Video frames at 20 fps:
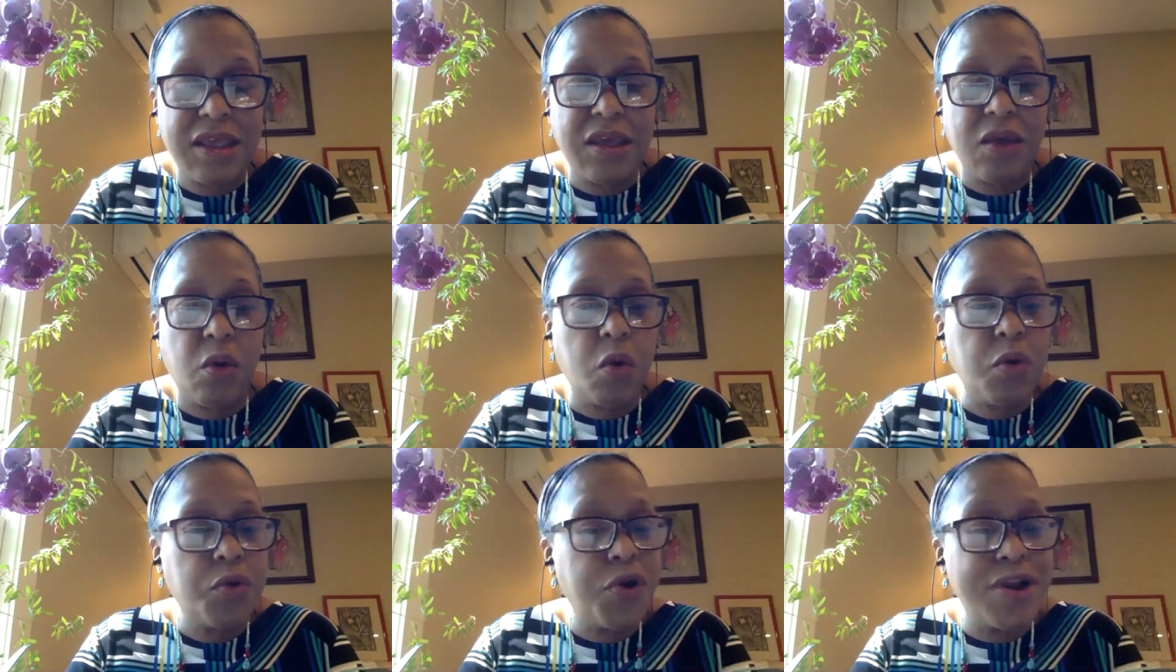
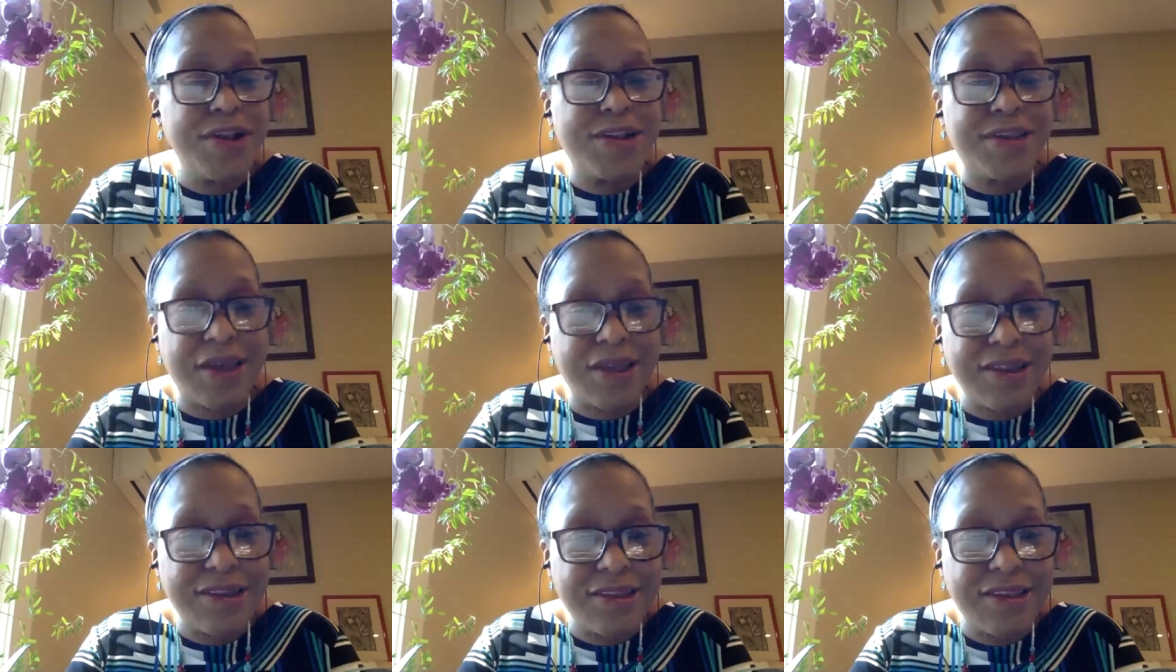own our
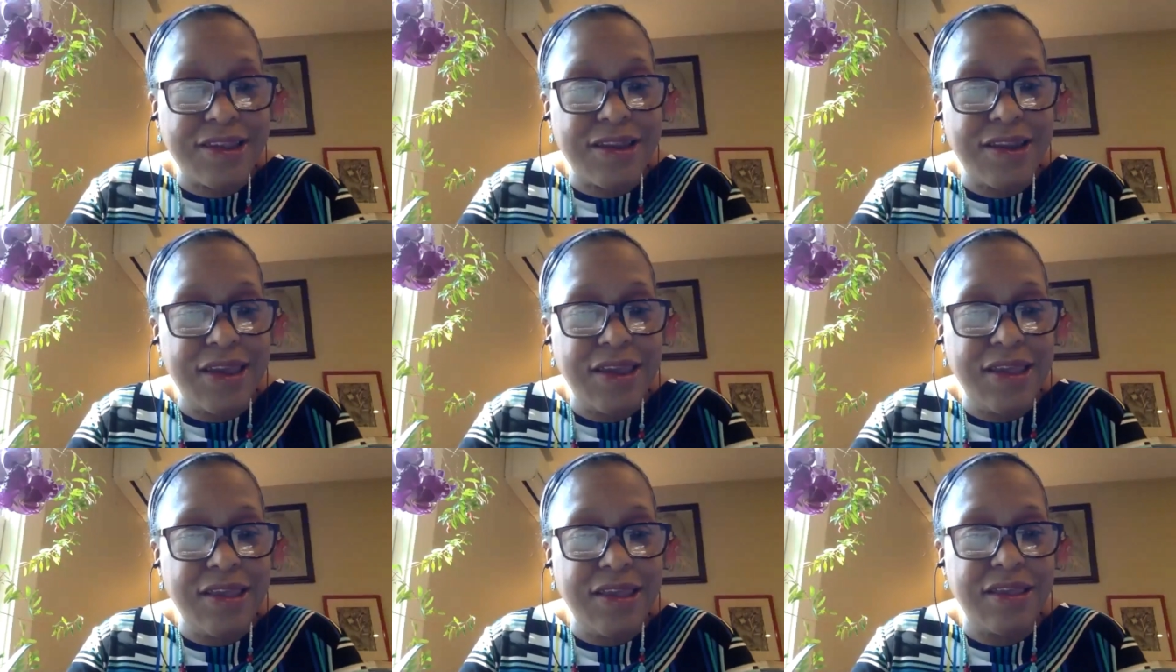
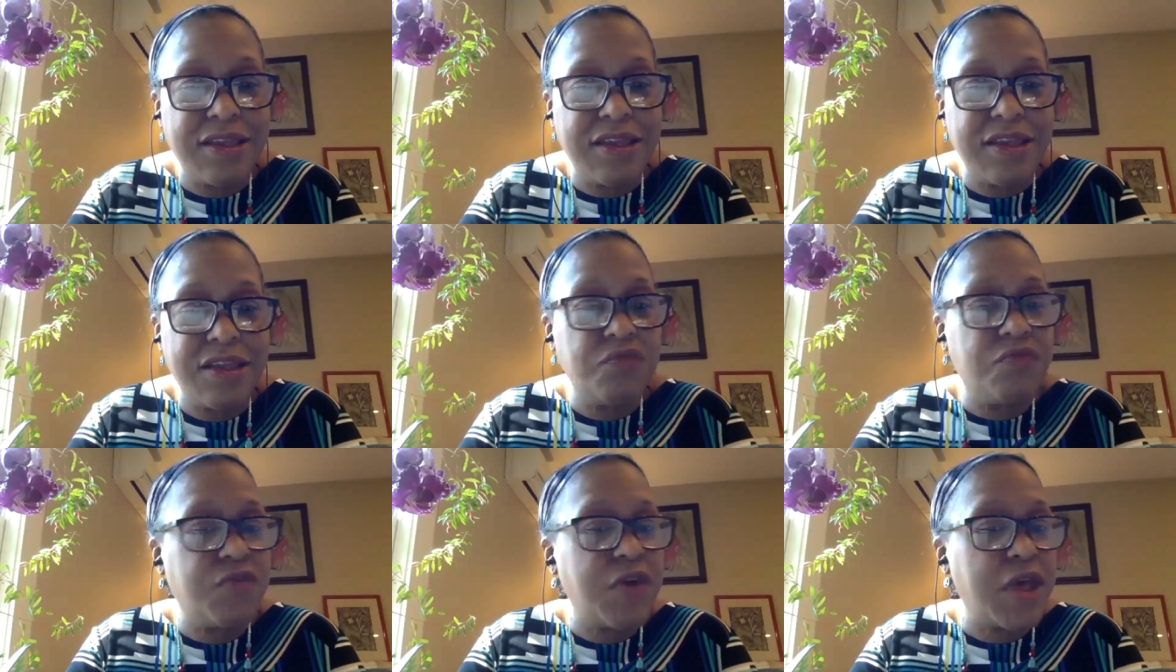destiny,
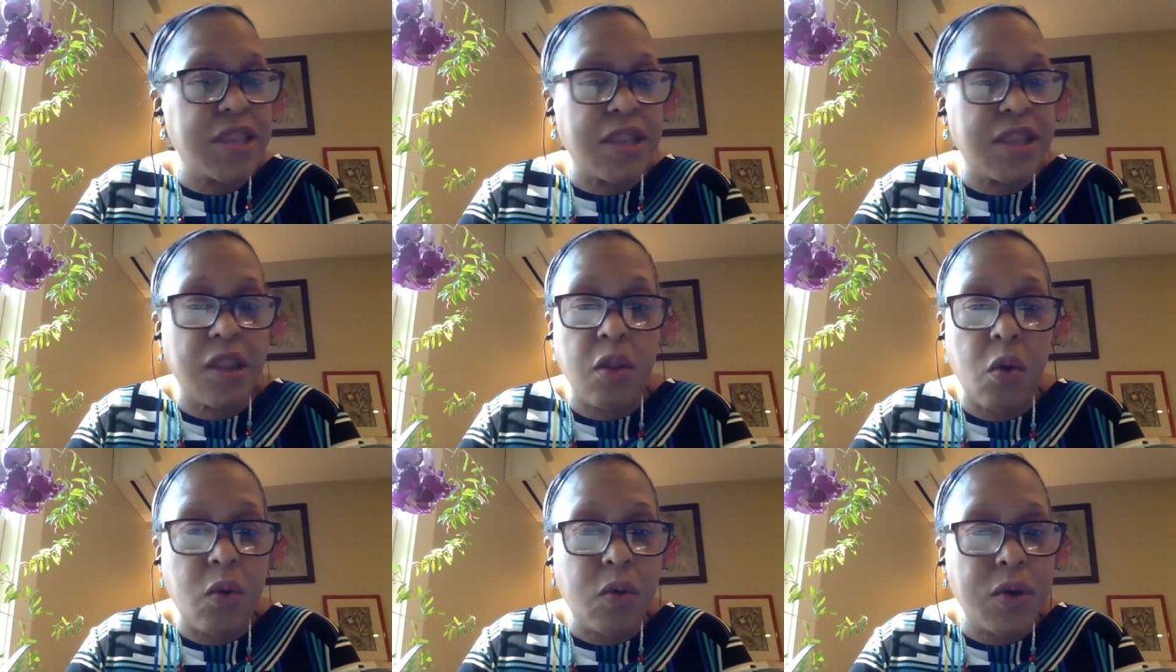invest
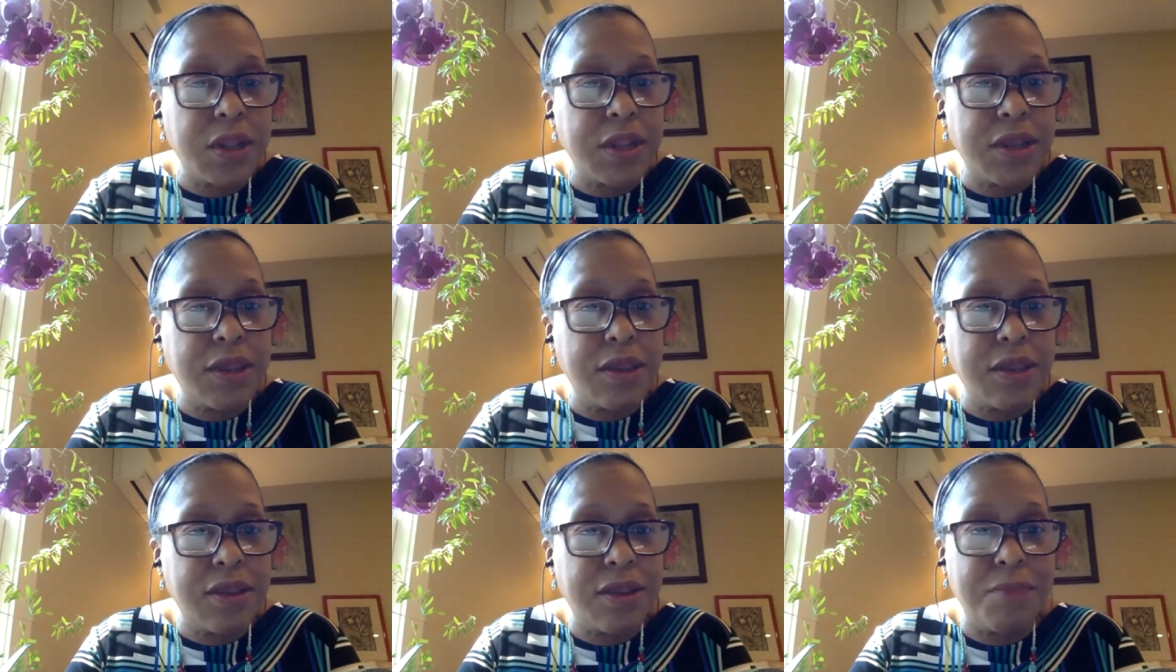
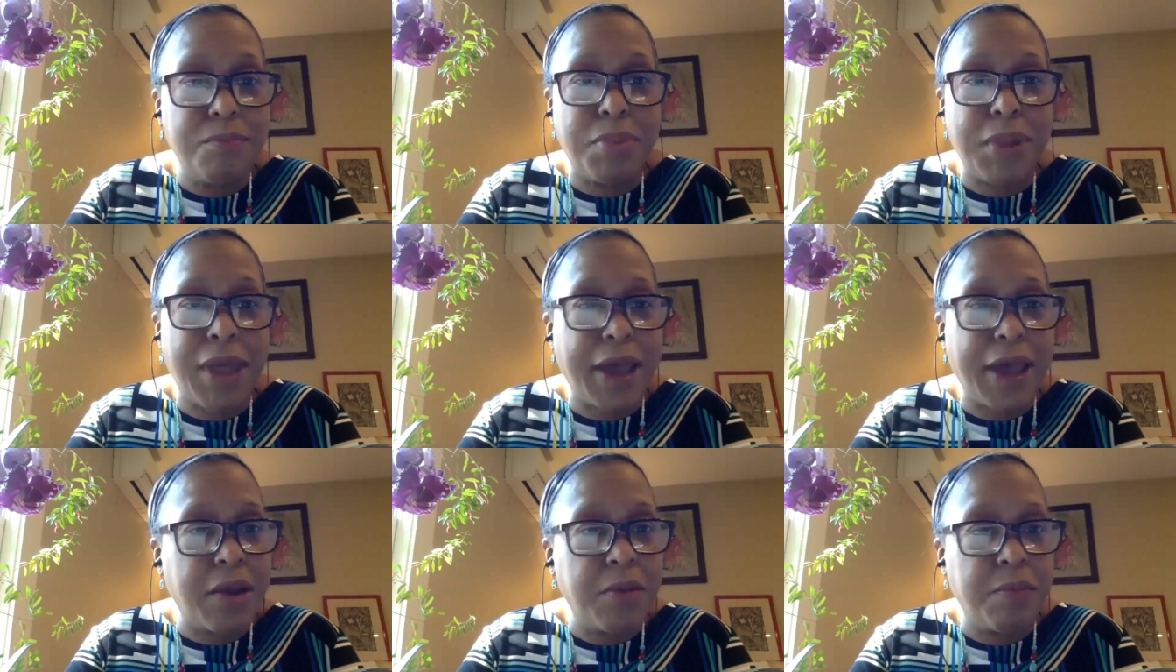locally in
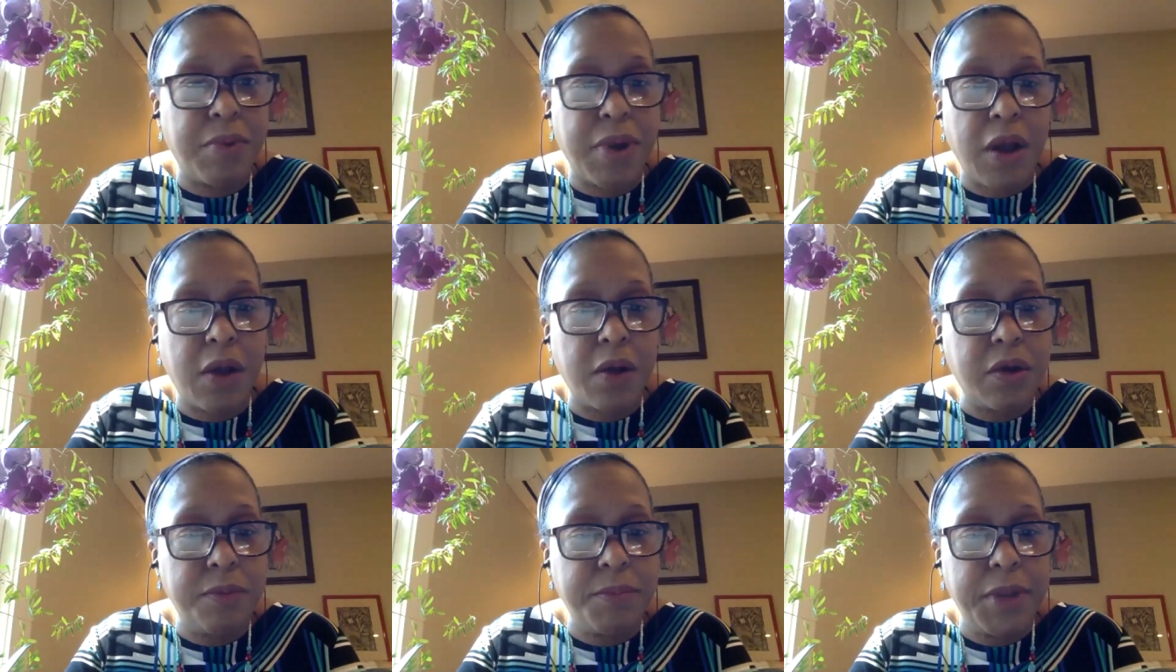black and
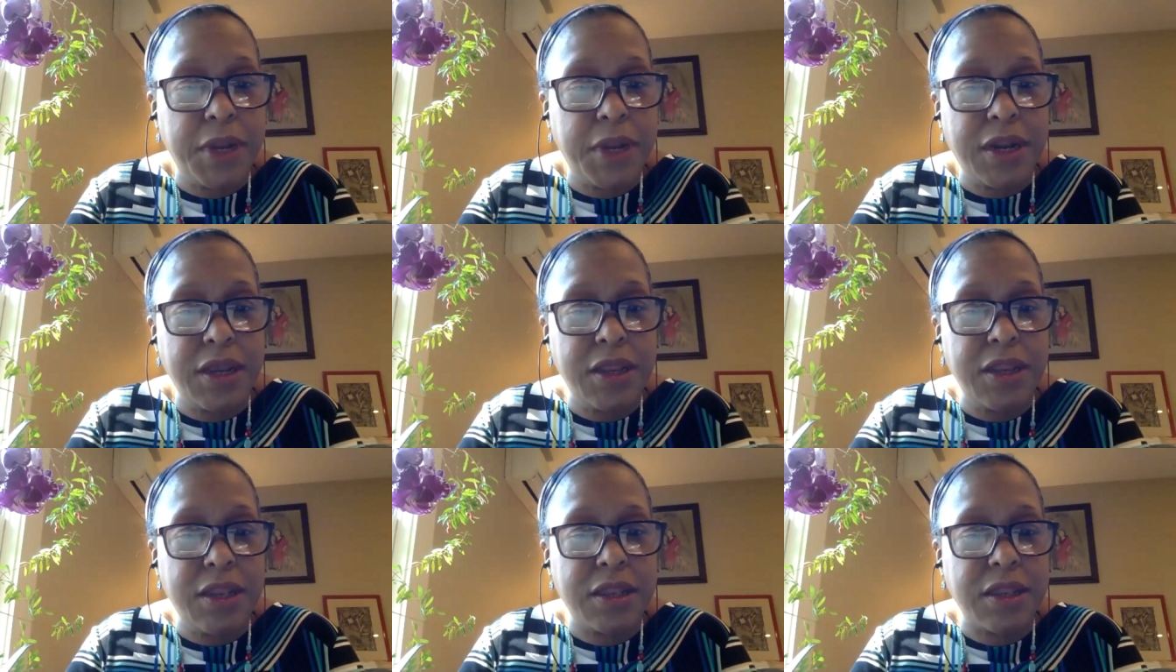brown
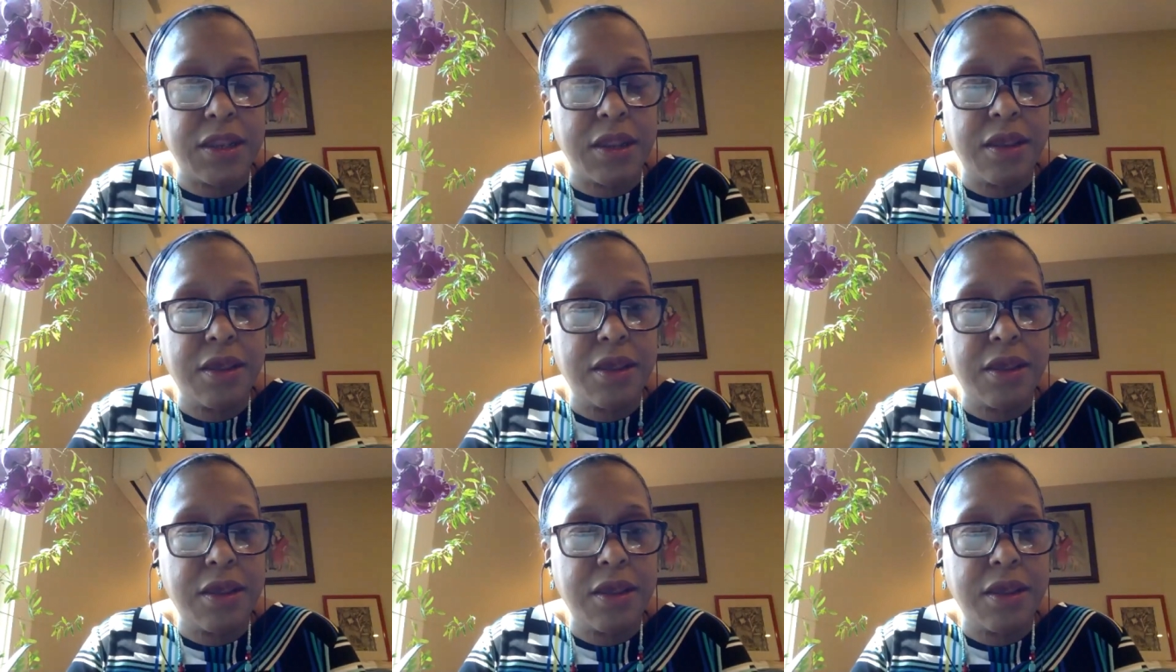communities.